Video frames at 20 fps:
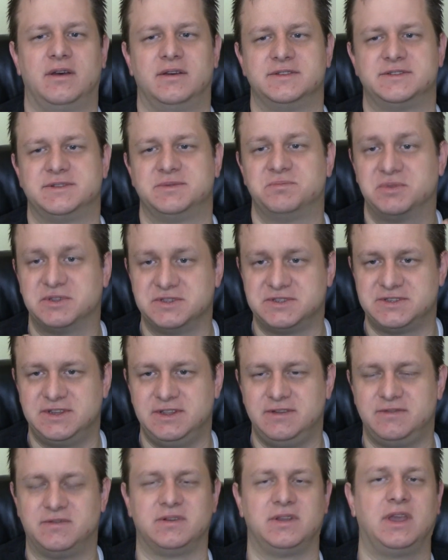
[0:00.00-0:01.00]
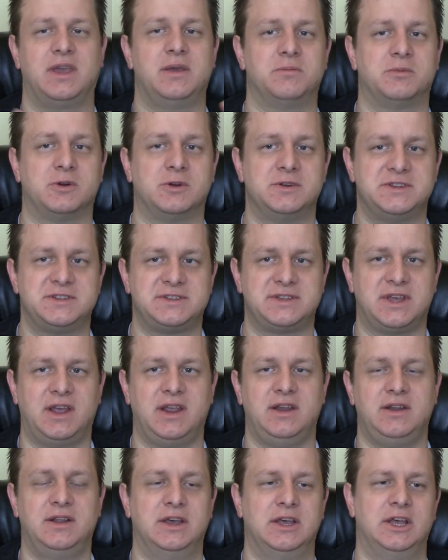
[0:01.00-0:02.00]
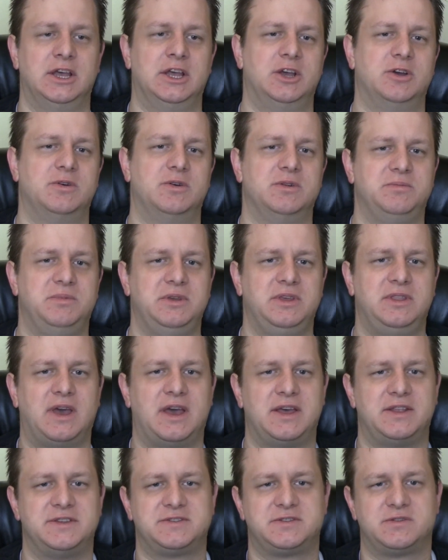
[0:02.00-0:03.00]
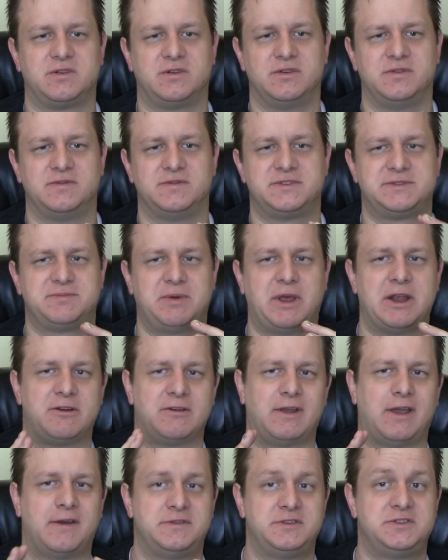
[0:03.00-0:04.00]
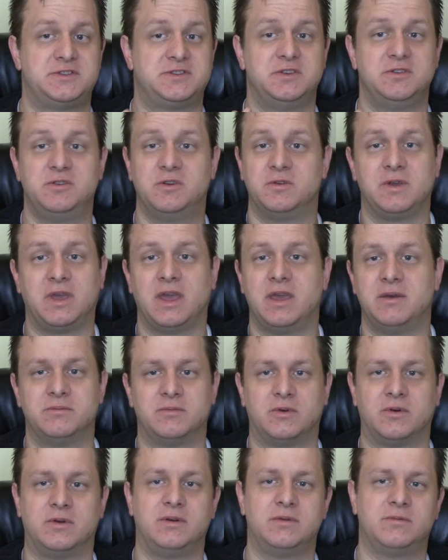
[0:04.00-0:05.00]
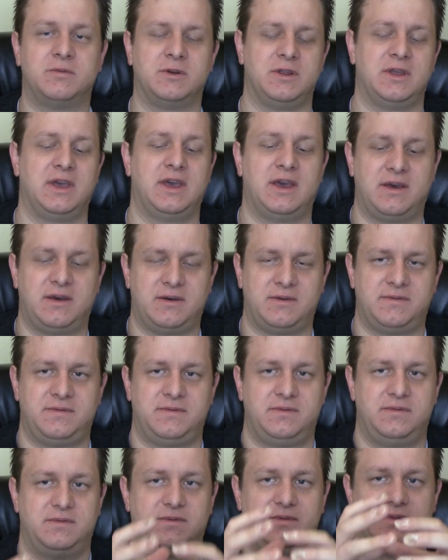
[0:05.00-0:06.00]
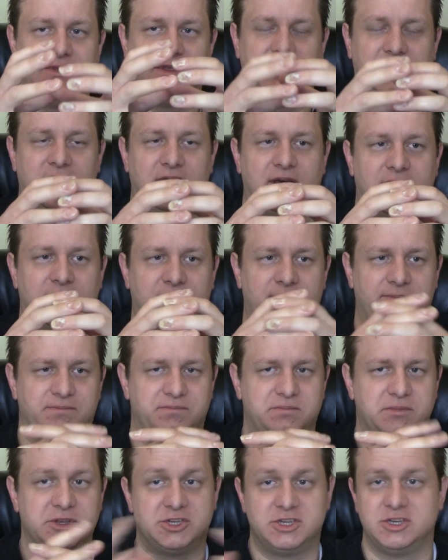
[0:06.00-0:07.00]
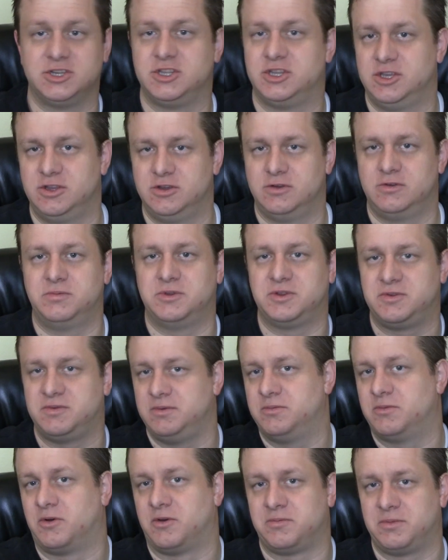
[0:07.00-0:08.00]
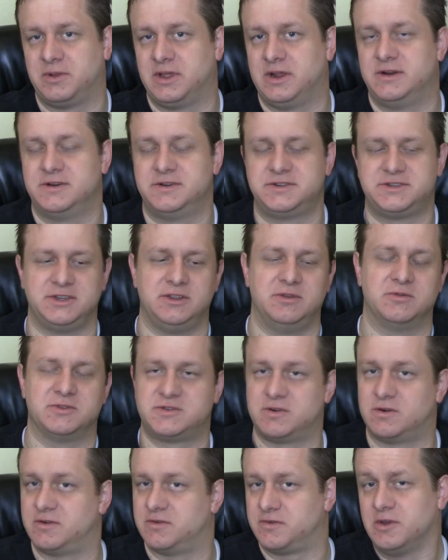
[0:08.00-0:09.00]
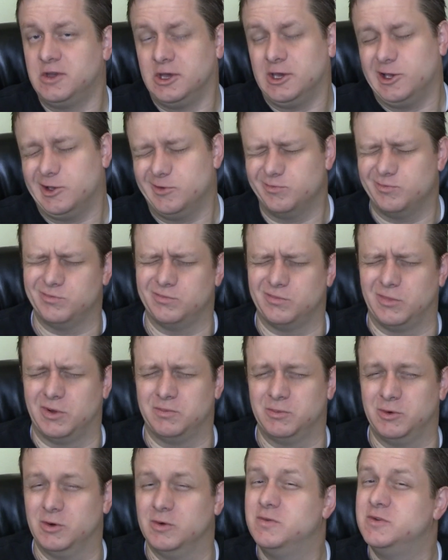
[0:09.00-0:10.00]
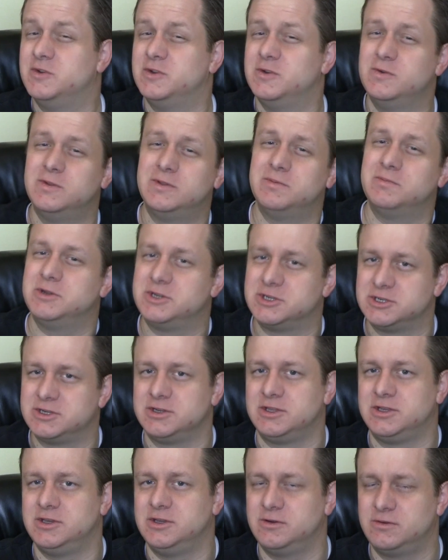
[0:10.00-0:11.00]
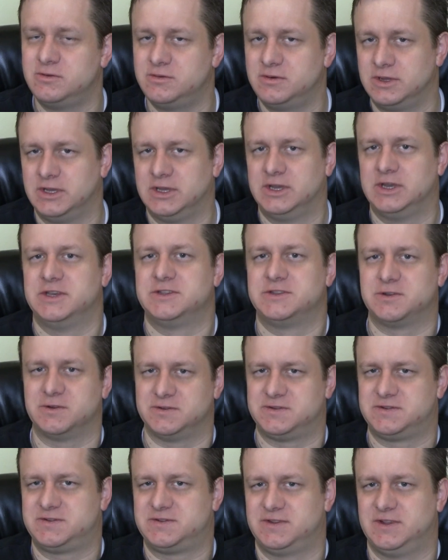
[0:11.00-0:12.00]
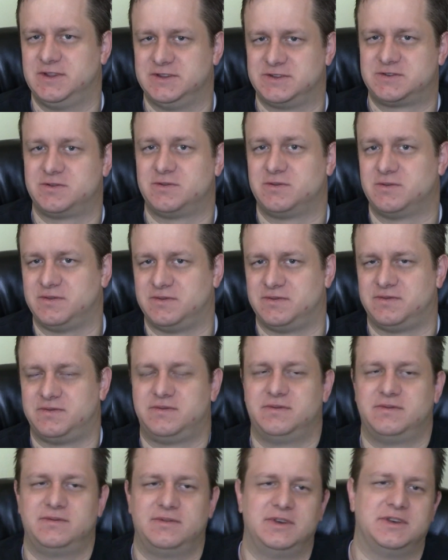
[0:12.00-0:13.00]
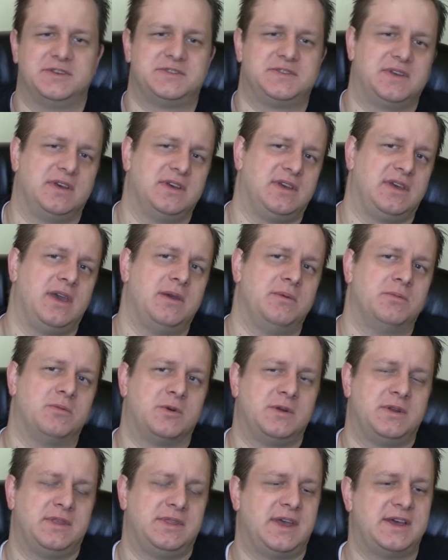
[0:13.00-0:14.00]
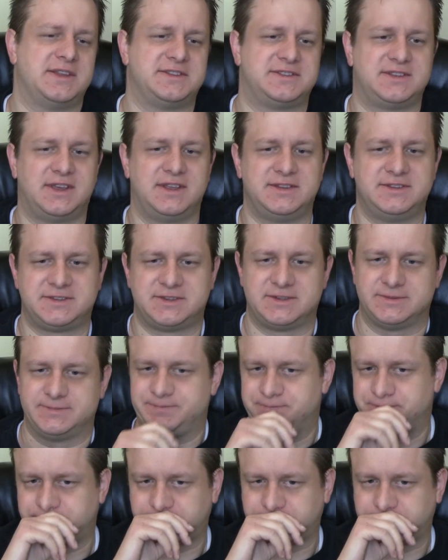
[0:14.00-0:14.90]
simplicity for game board design would be that sort of Spycraft pseudo game board where you have the mission queue between both players and you sort of move to the mission queue. So it's sort of a game board in that sense.